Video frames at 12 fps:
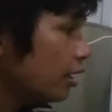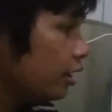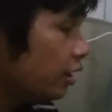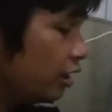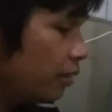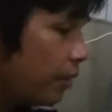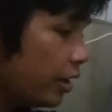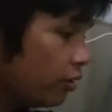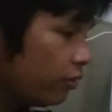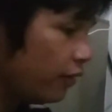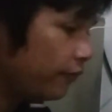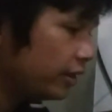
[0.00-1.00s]
a
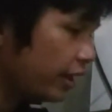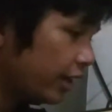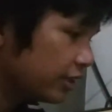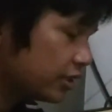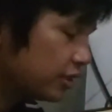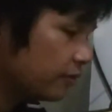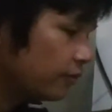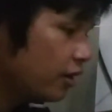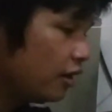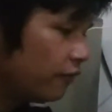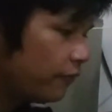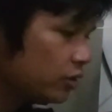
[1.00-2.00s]
biography text.
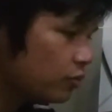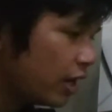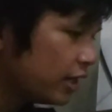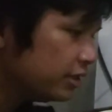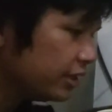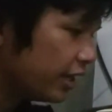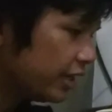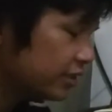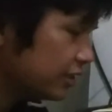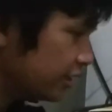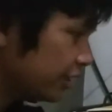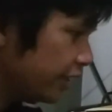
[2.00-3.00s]
First one is
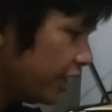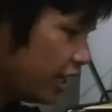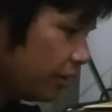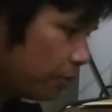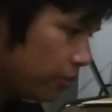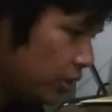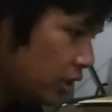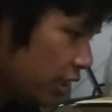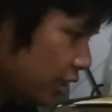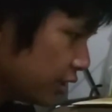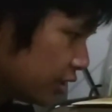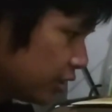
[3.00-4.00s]
getting
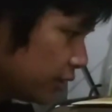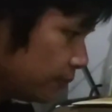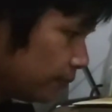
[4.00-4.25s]
permissions.